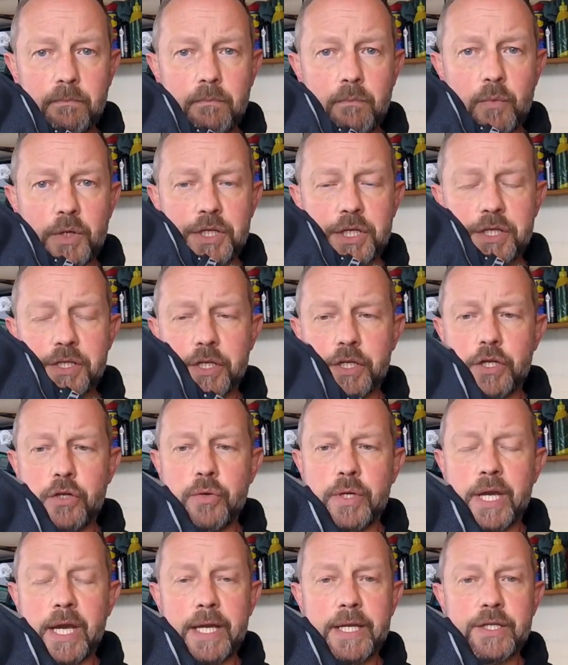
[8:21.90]
which is a
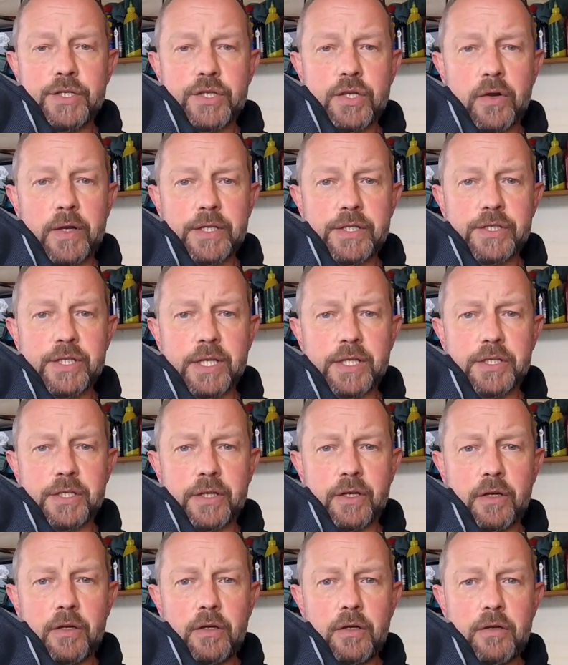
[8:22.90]
UK size
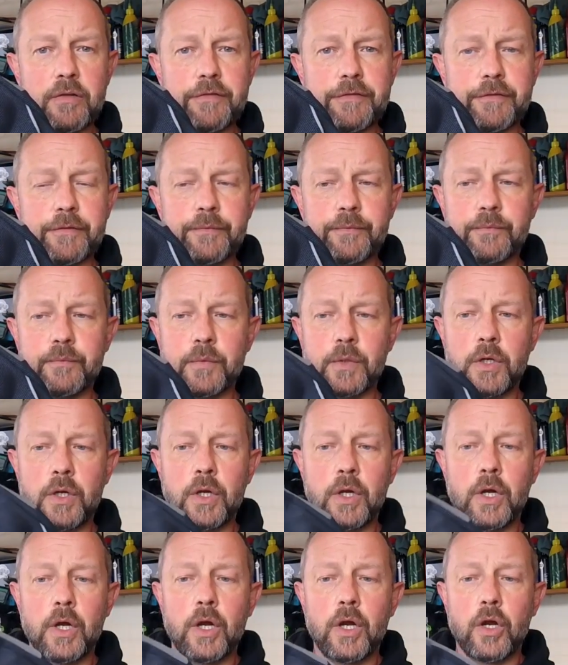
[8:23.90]
6.5,
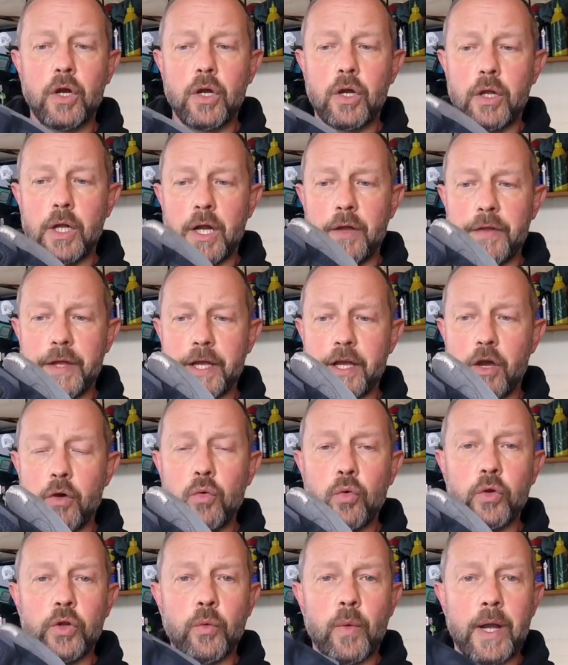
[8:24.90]
and they go
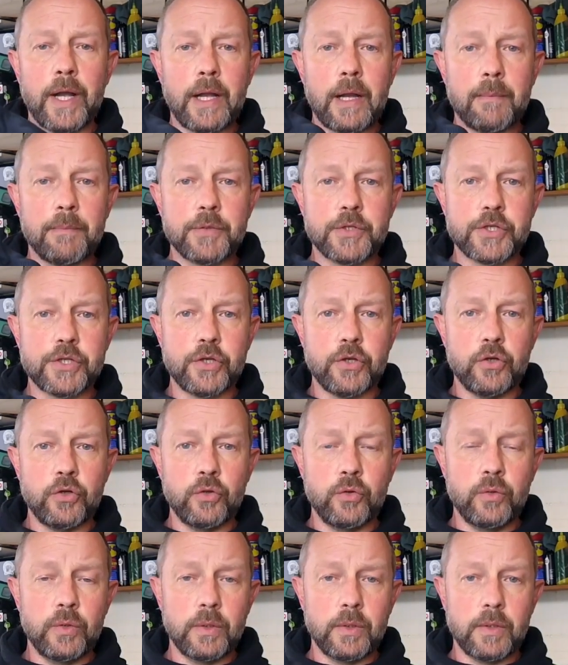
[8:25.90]
all the way up
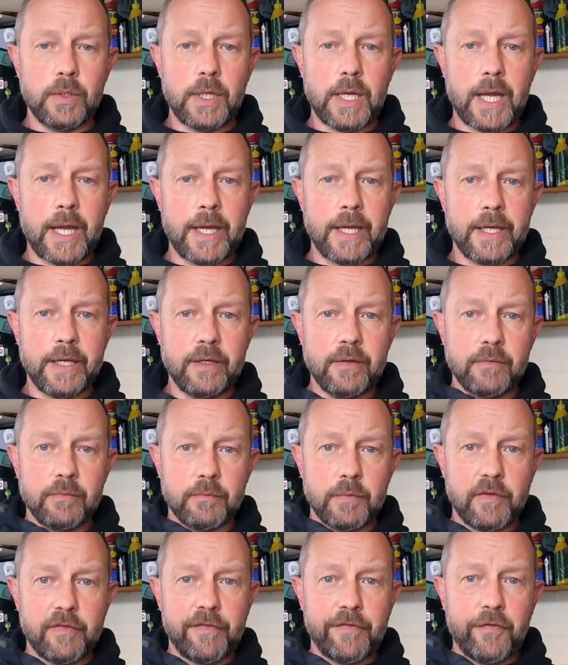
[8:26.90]
to a
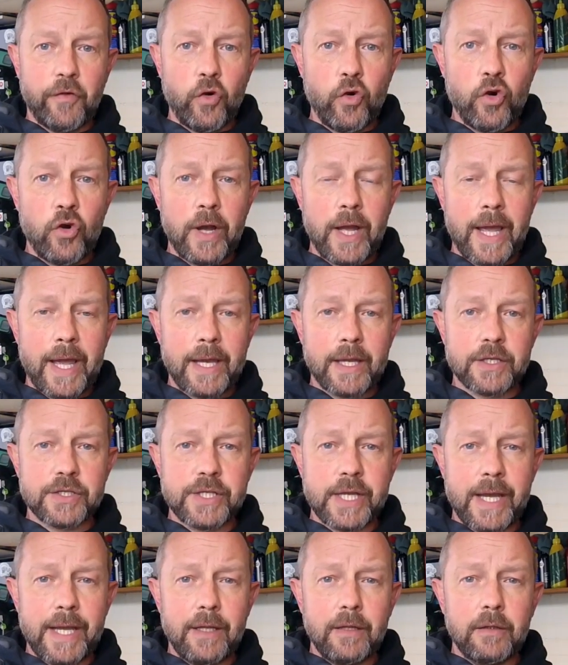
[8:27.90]

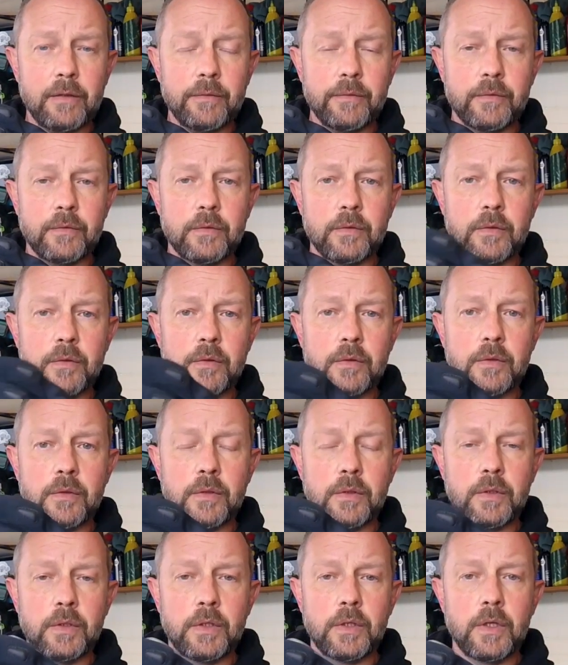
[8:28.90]
4XL,
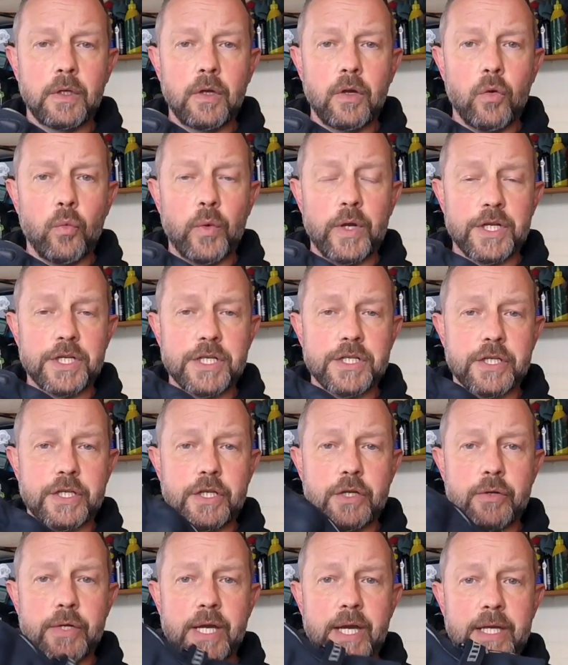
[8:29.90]
which is
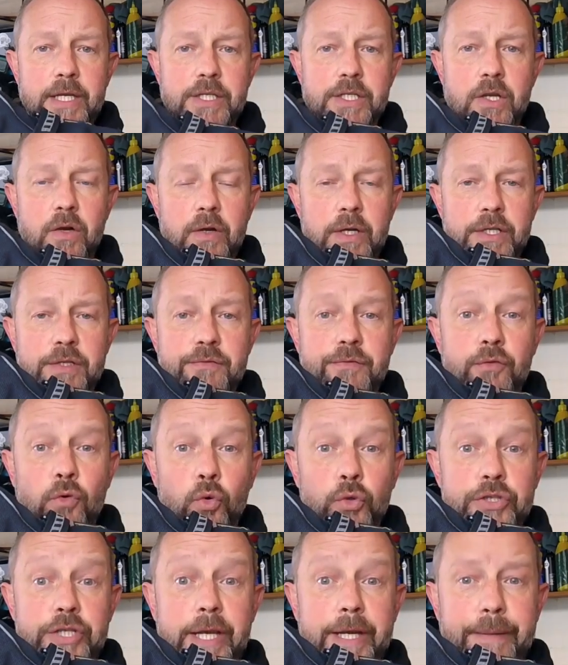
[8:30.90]
a UK size
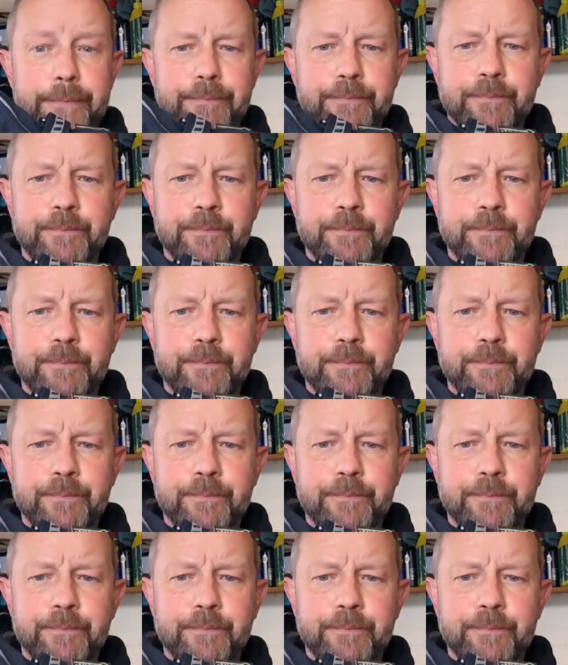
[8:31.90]
14.